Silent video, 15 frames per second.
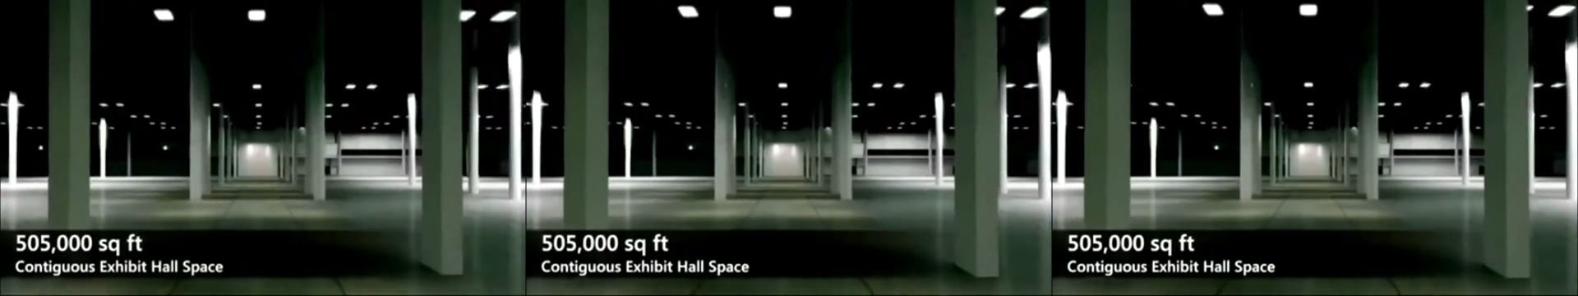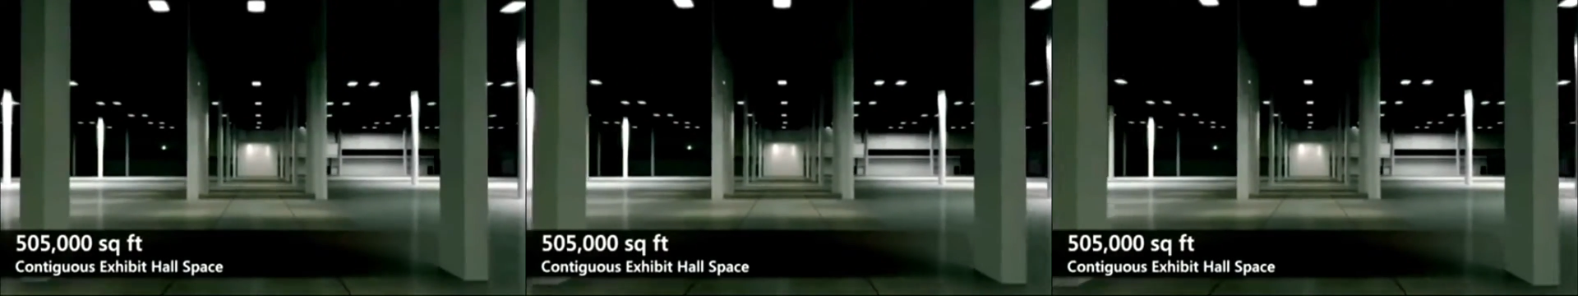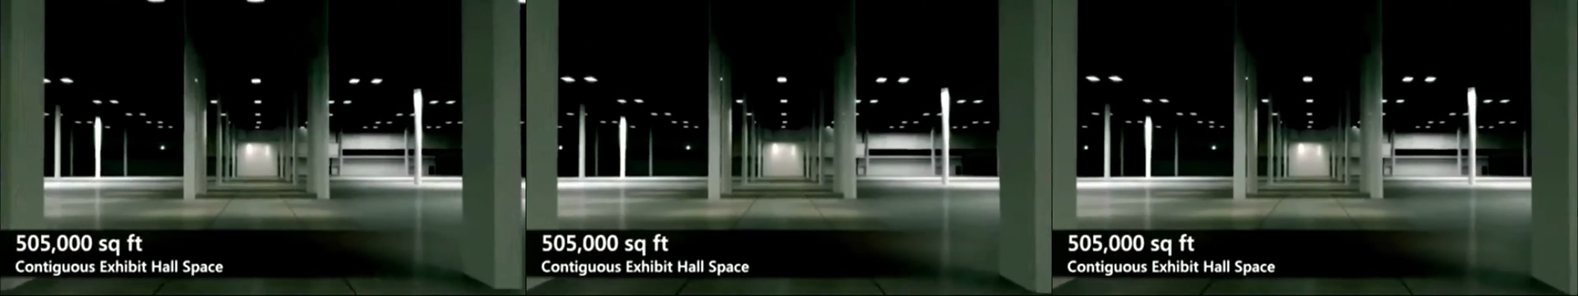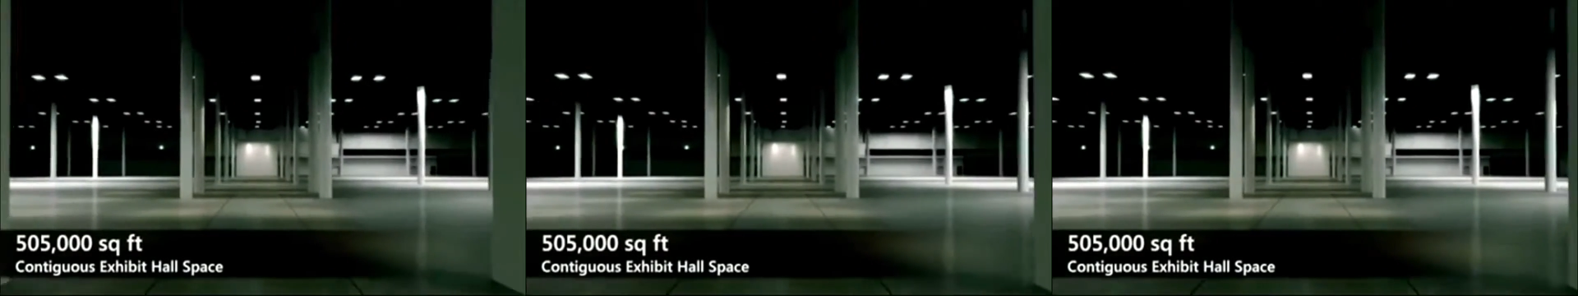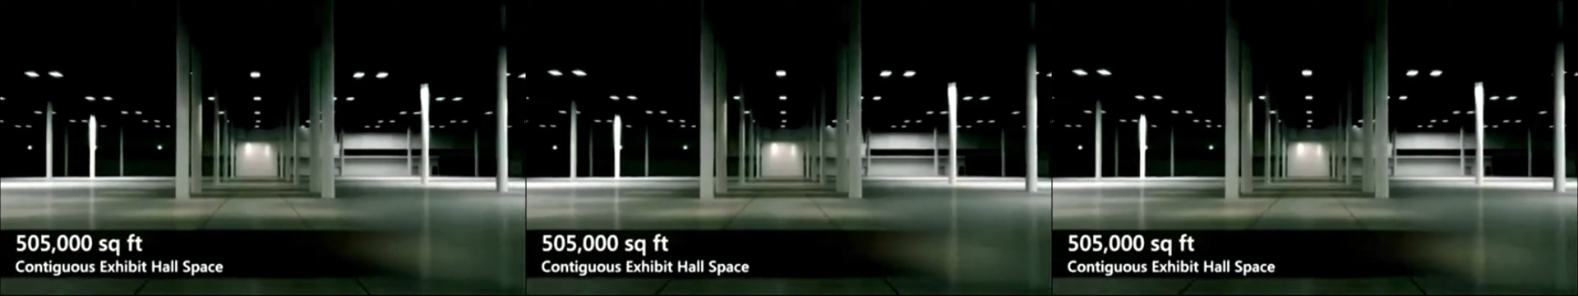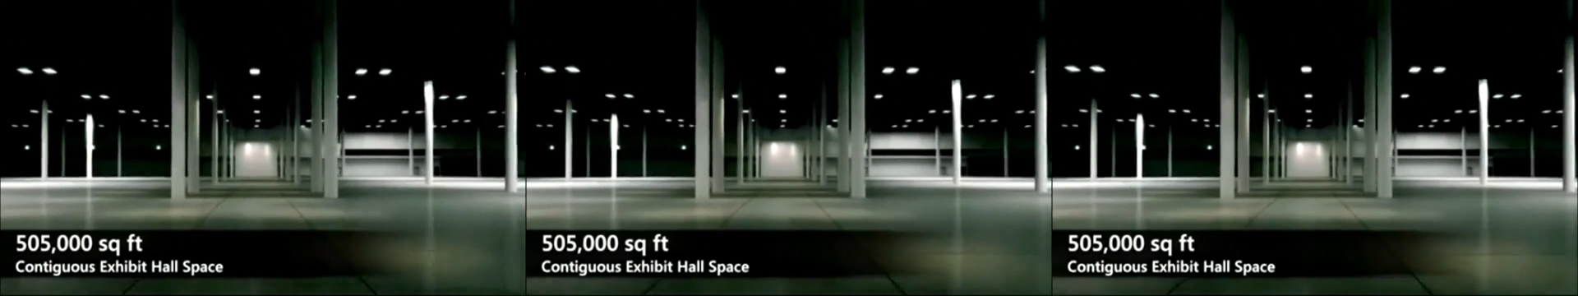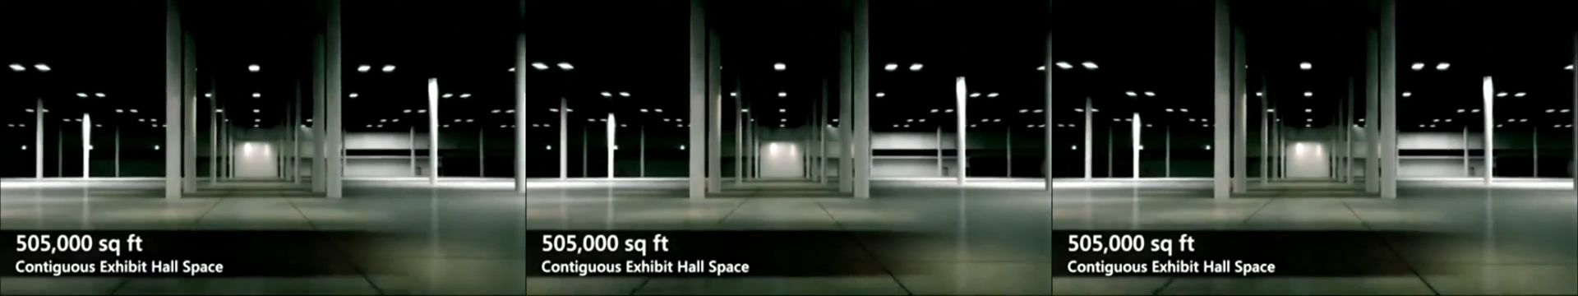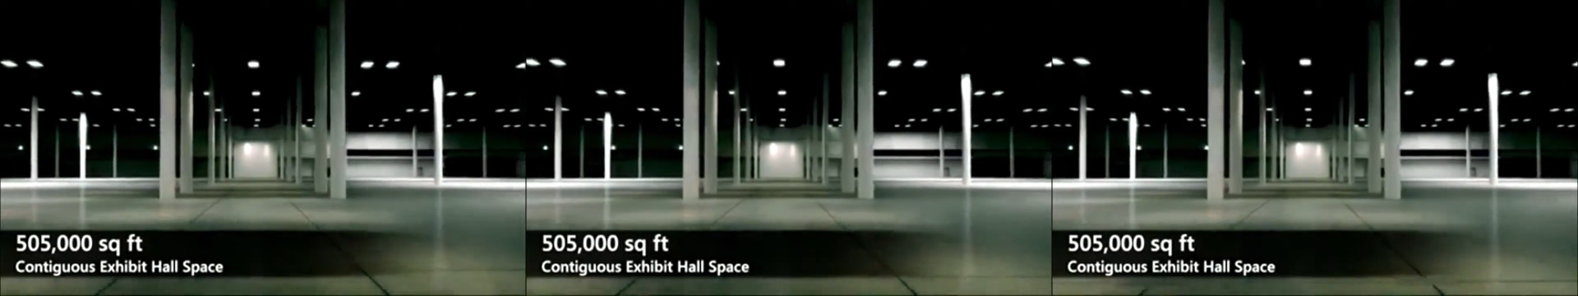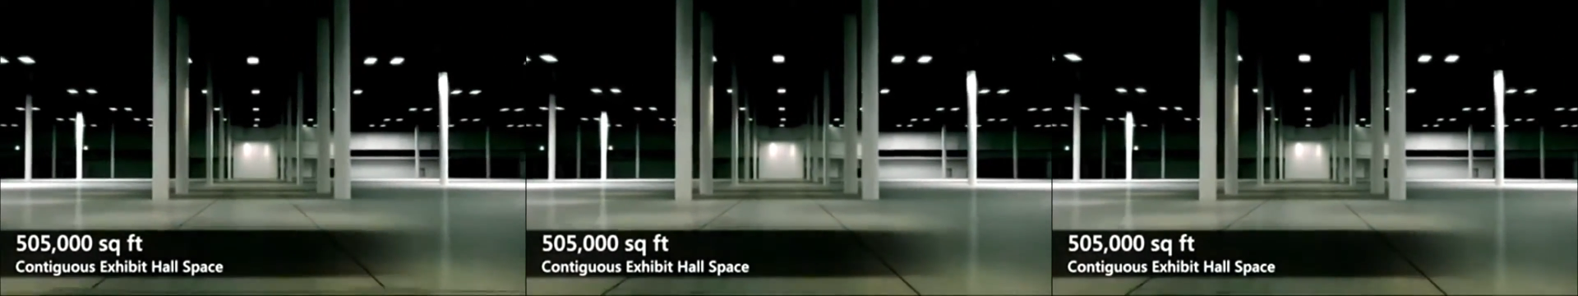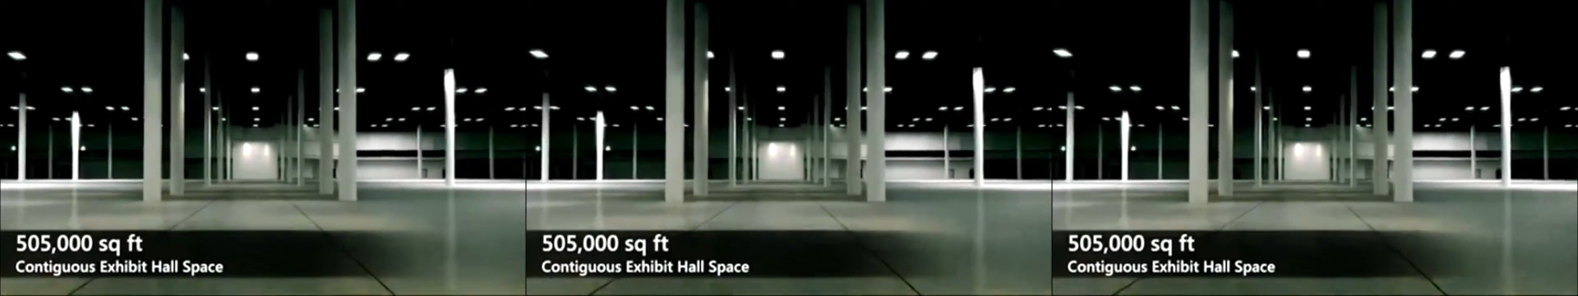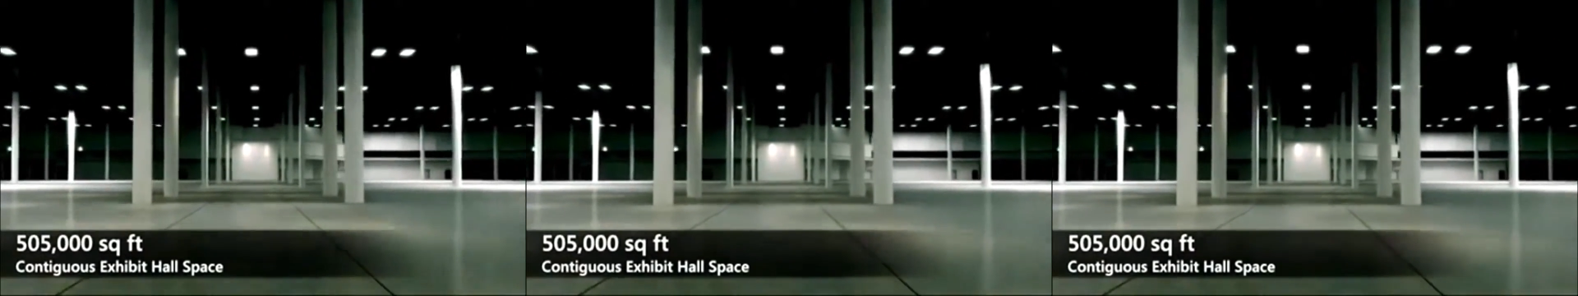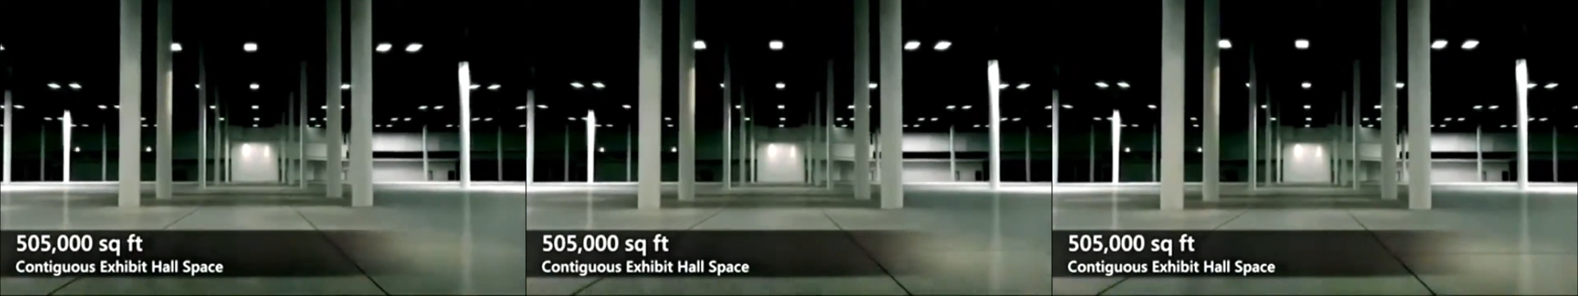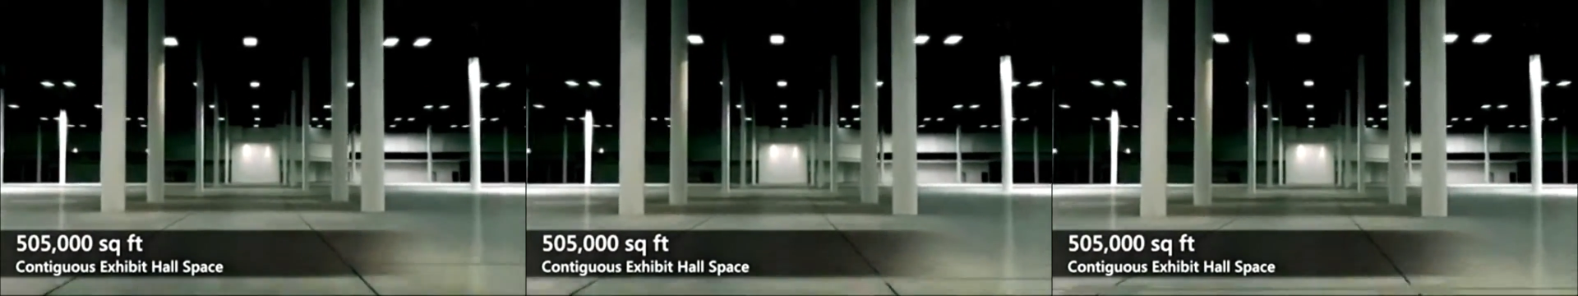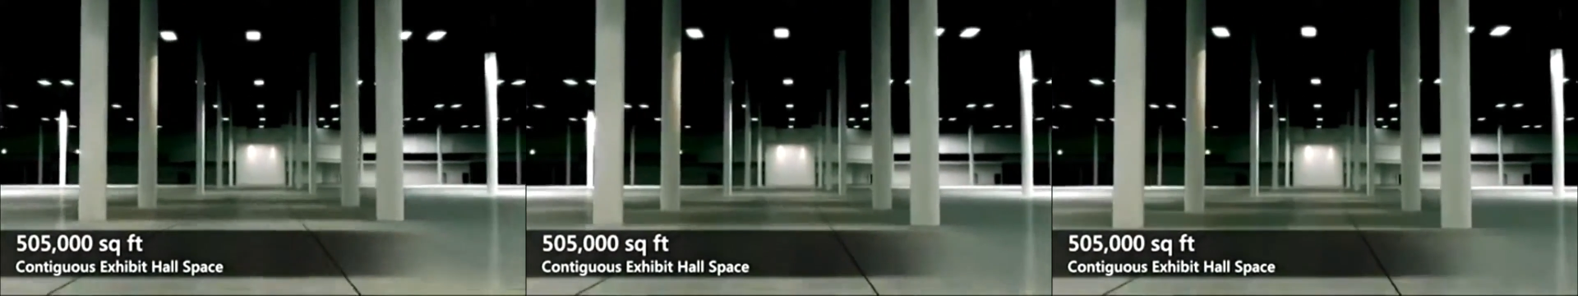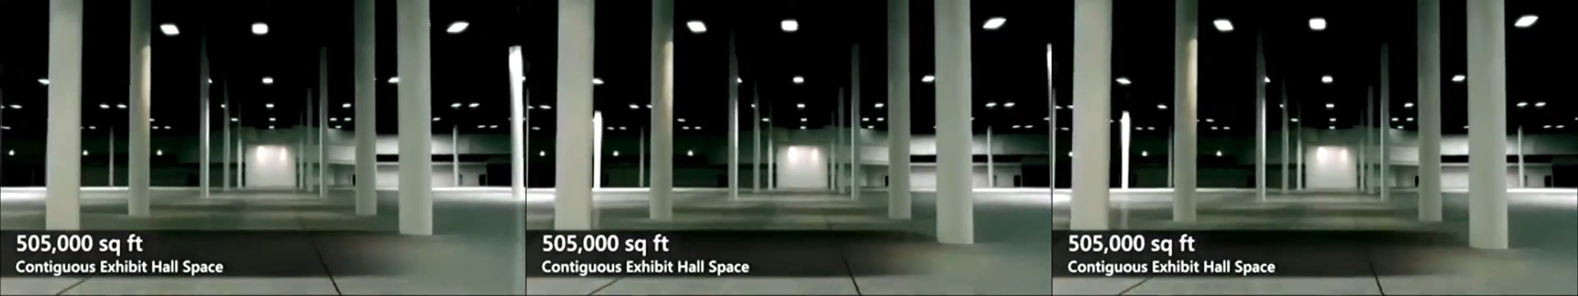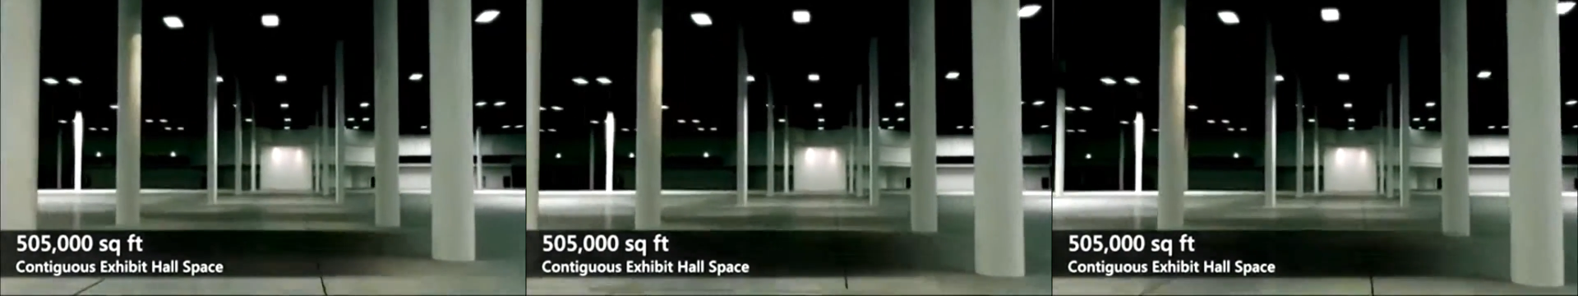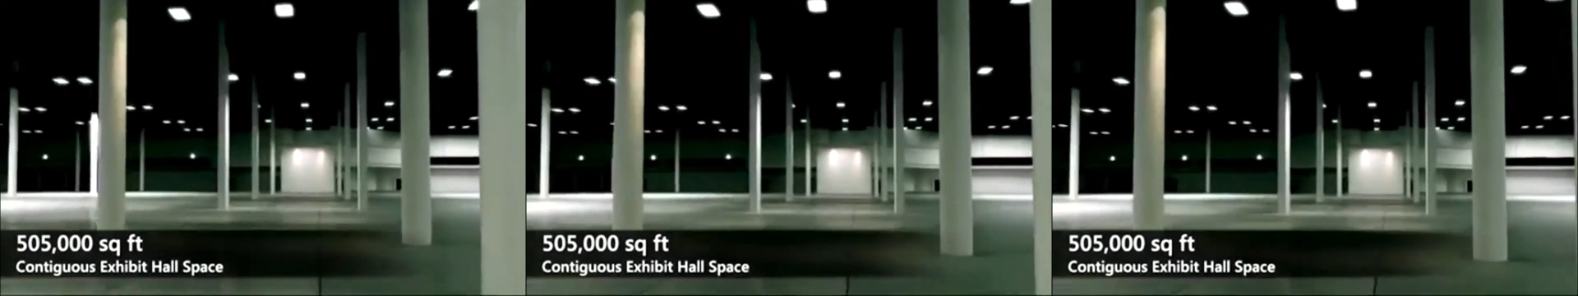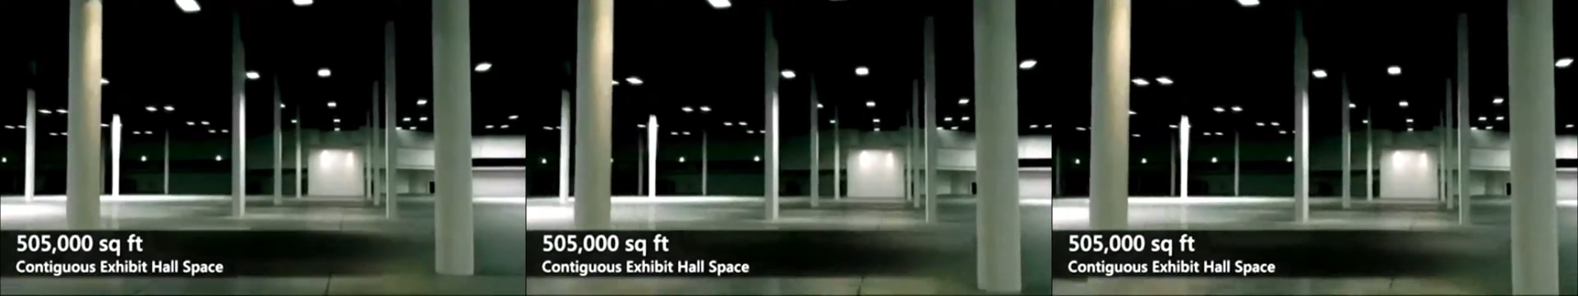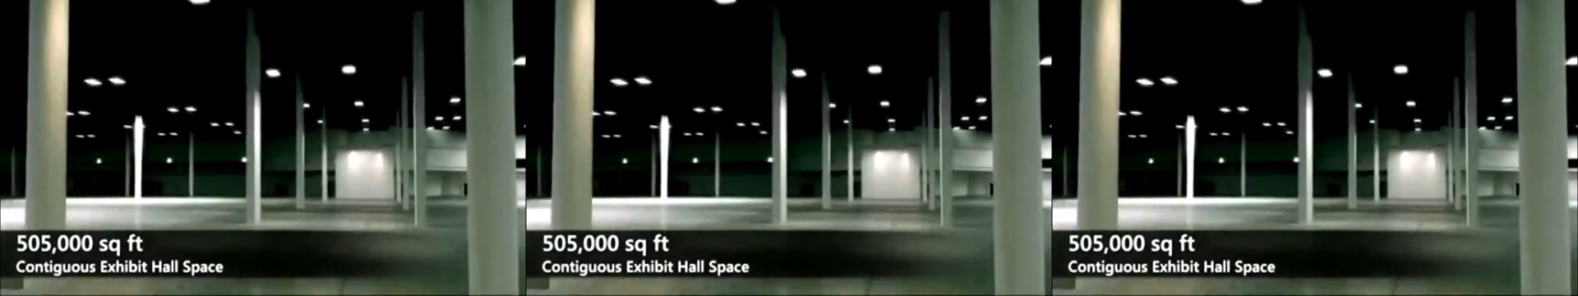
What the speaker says: No face is visible, so there are no lips to read.